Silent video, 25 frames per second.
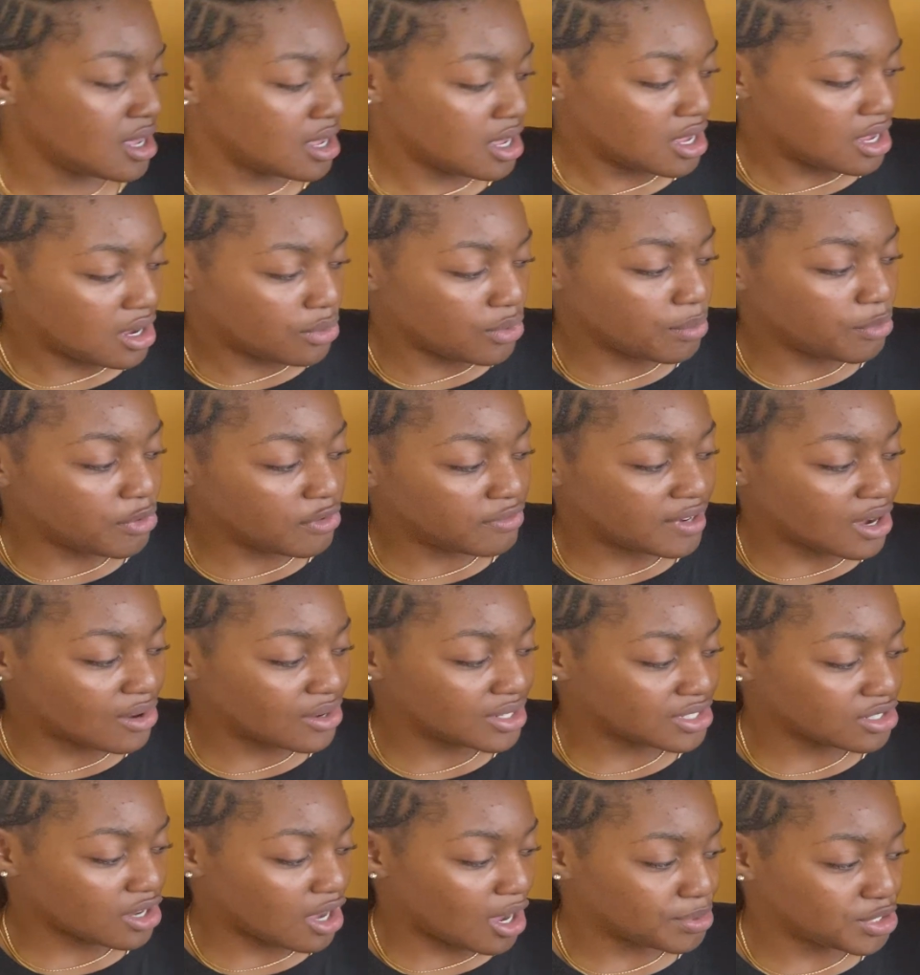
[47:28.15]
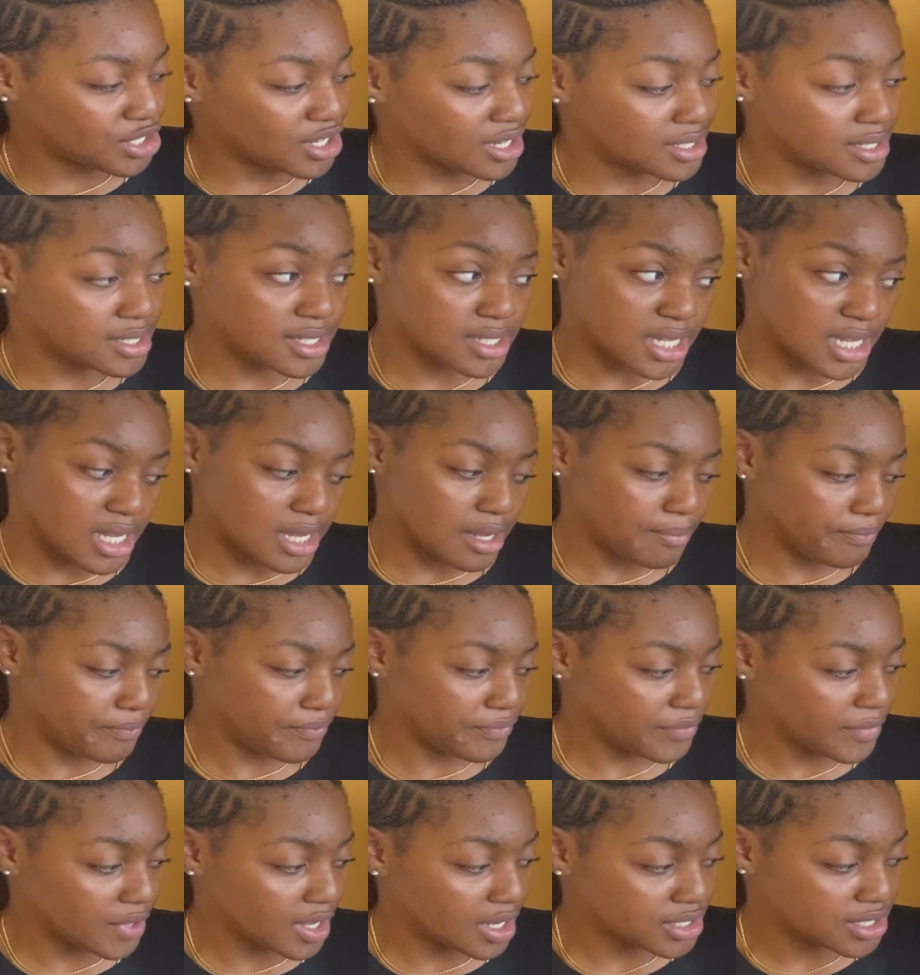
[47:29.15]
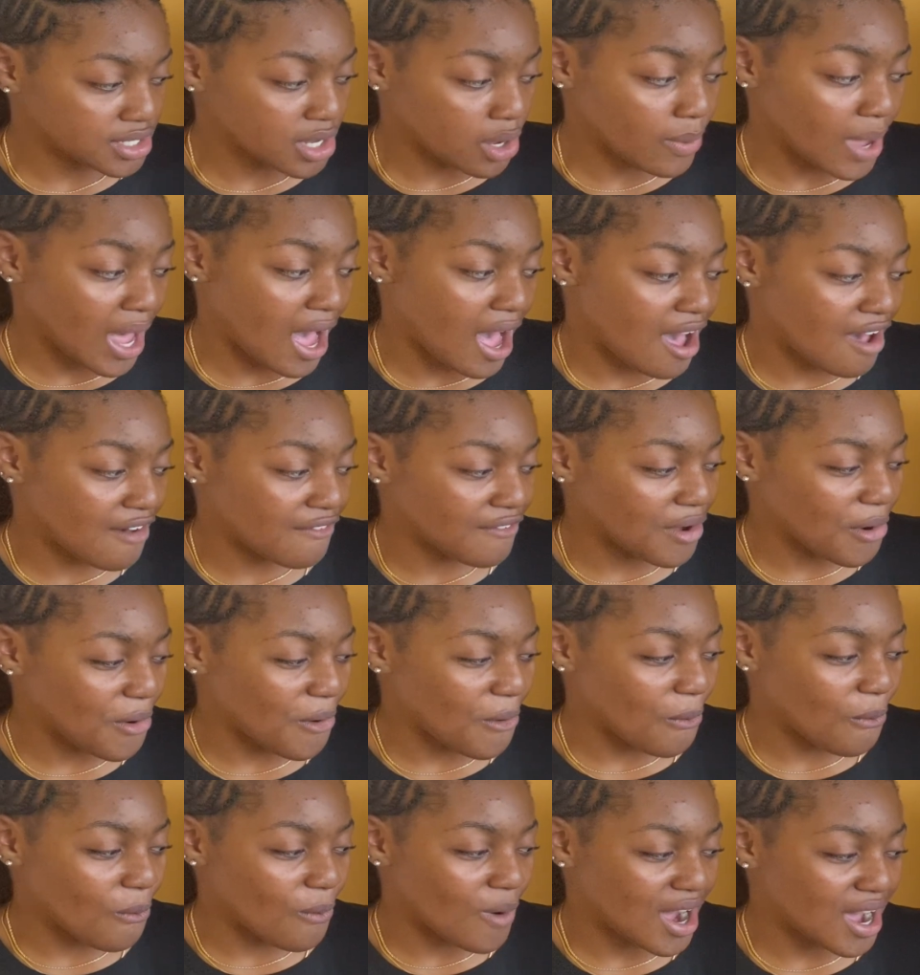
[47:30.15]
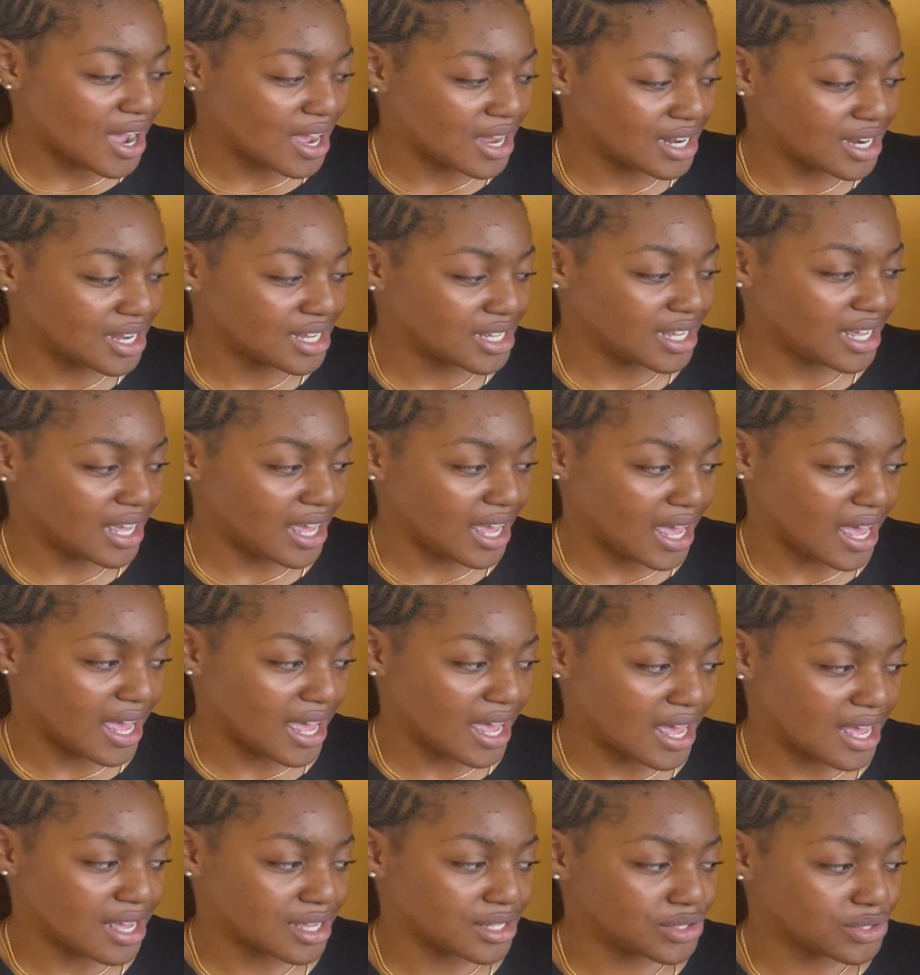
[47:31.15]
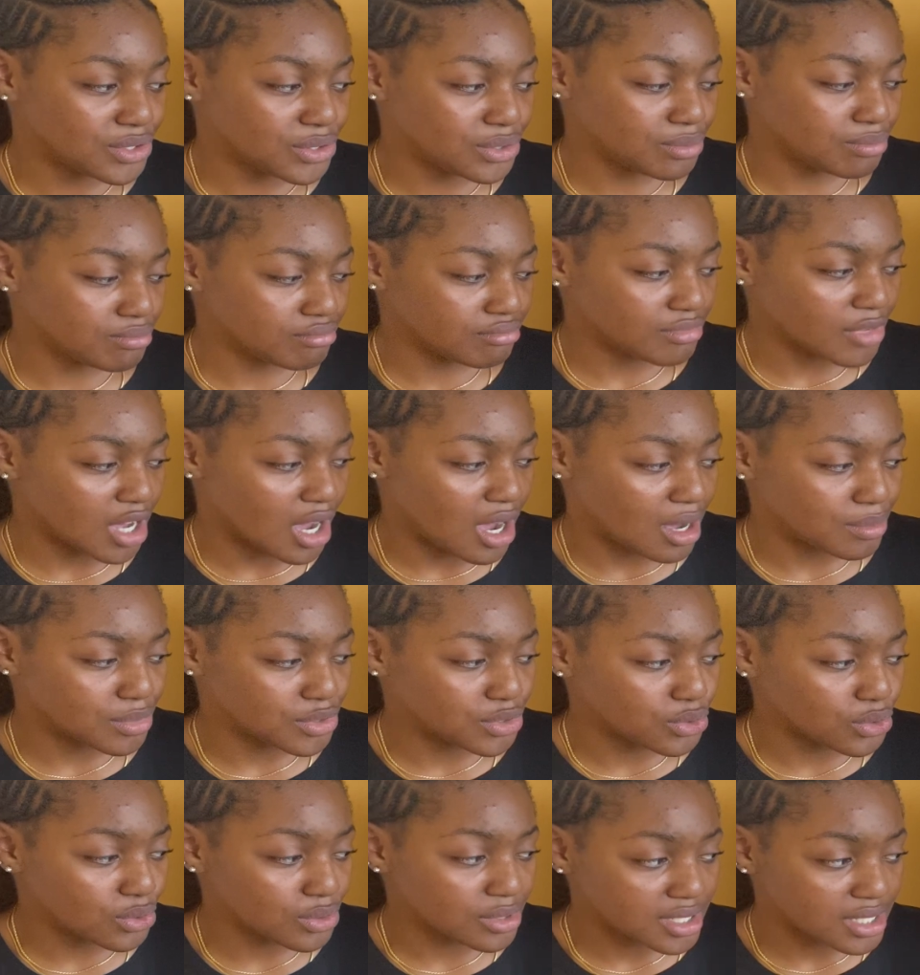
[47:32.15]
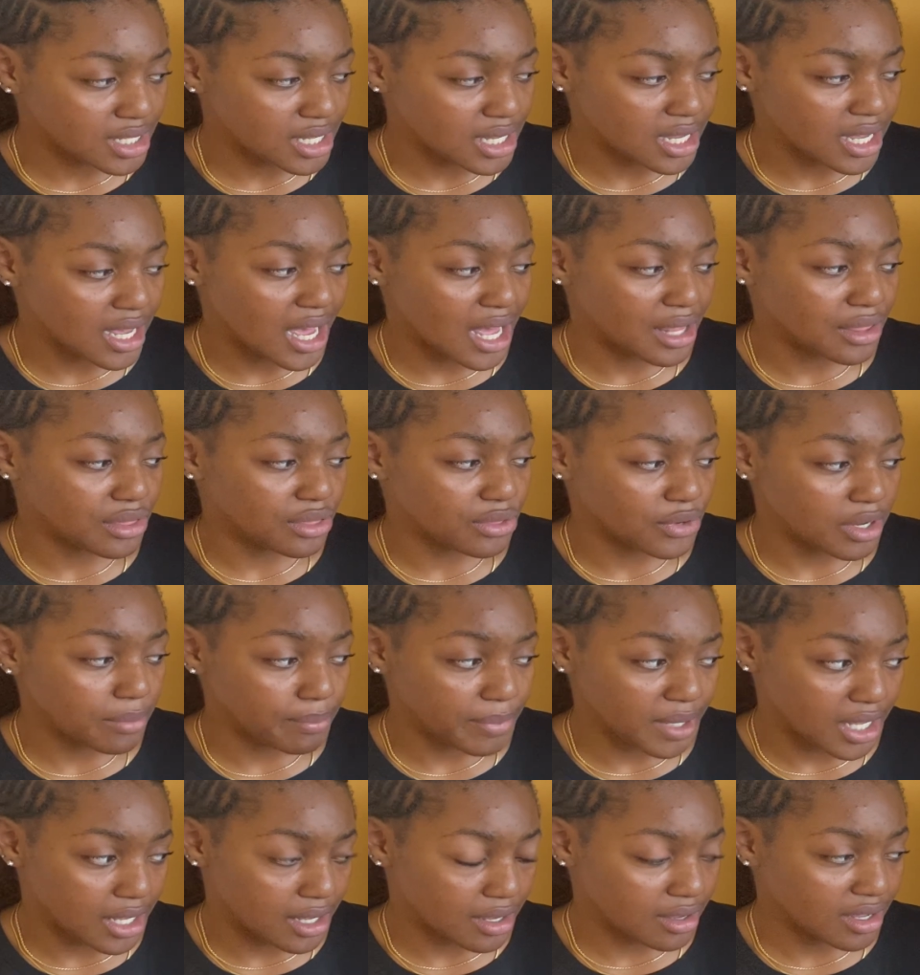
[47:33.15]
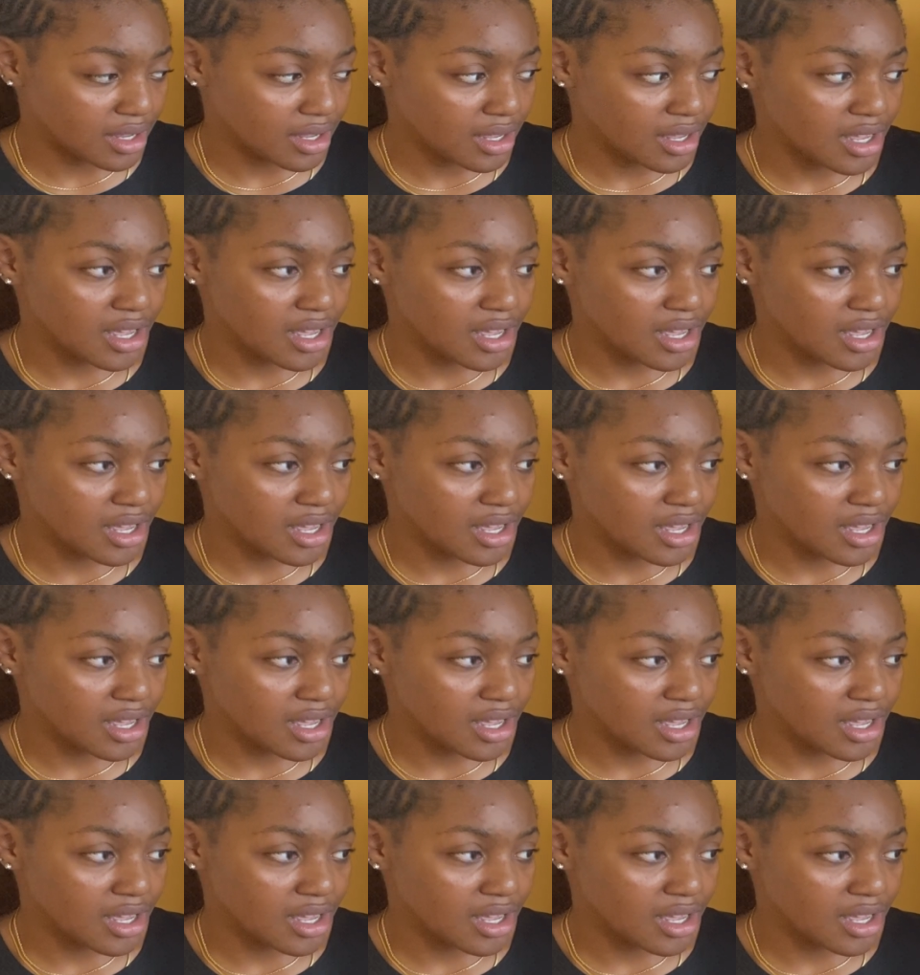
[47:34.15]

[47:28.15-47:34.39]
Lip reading: We move down to option C. So we have 1a, 2c, and 3b.